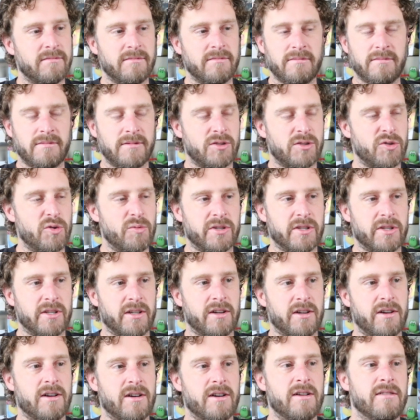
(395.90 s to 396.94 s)
Super sick
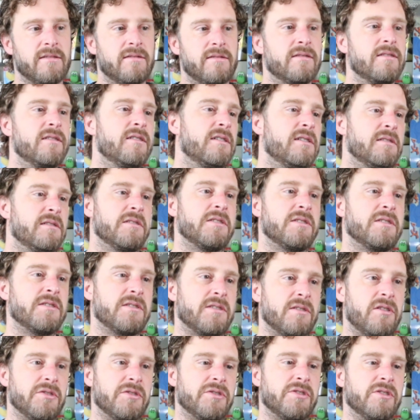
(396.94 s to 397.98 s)
card. This is
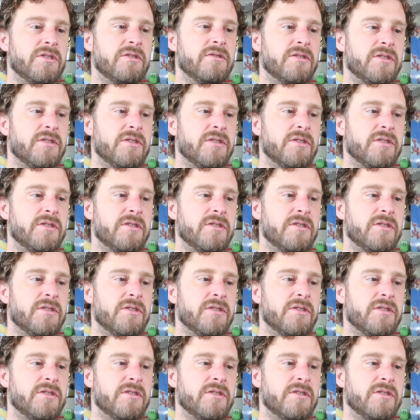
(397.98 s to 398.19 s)
also